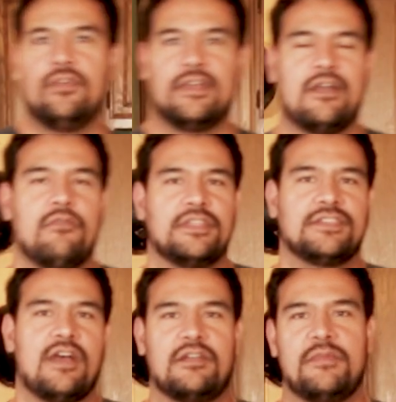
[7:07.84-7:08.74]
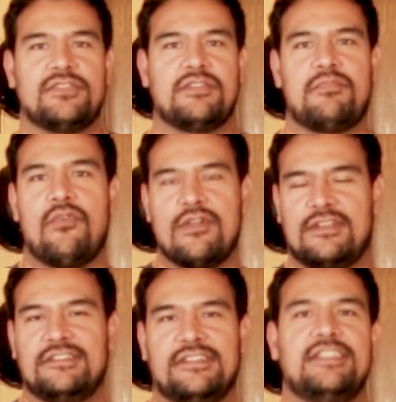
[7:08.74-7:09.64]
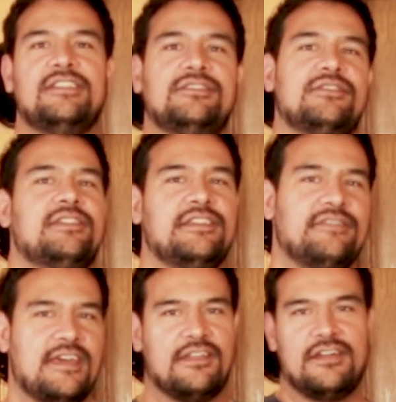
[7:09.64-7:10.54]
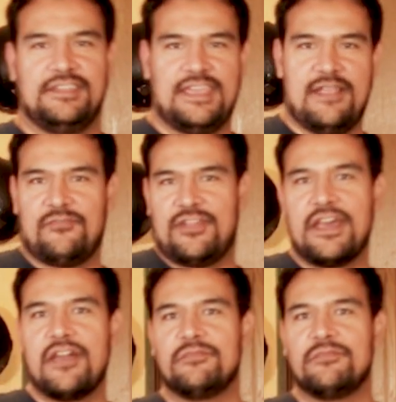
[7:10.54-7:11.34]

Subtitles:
quick, I wanna talk about the pork because I didn't do any of that on camera and I